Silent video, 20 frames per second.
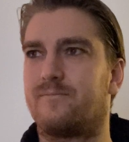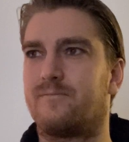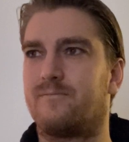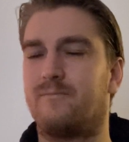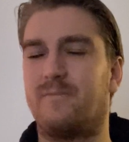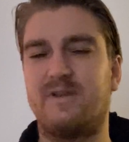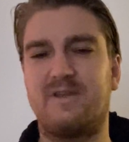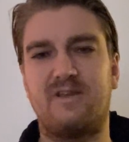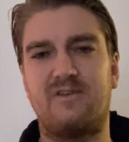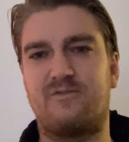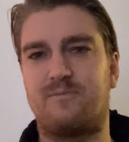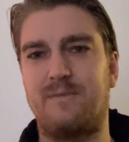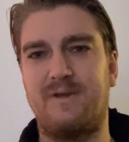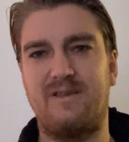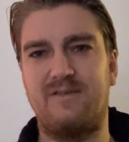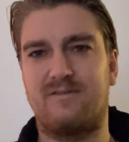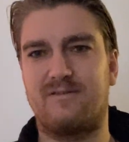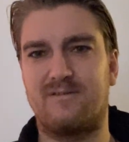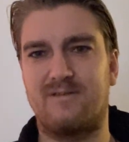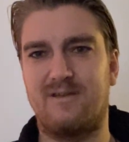But it's
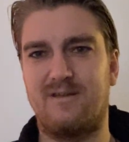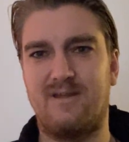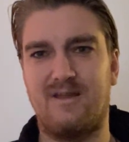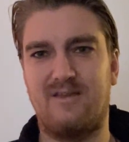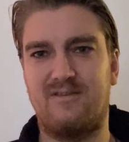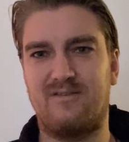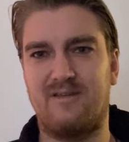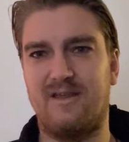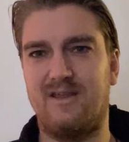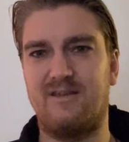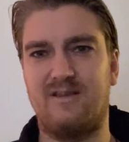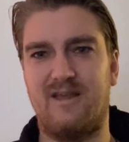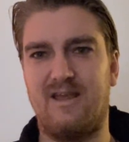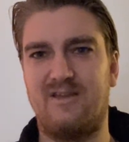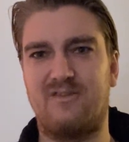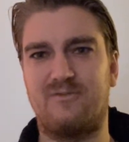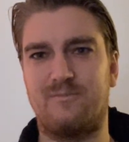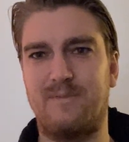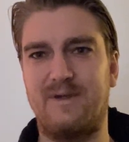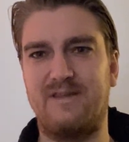meant
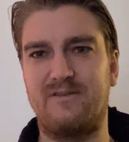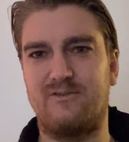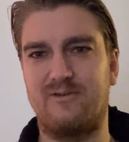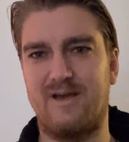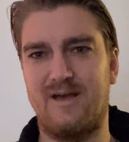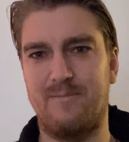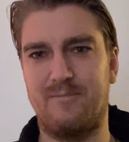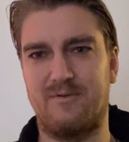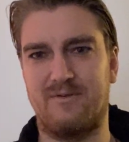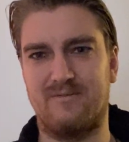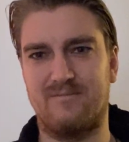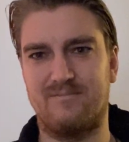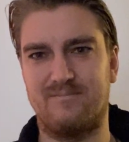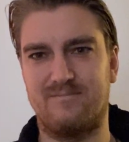to happen.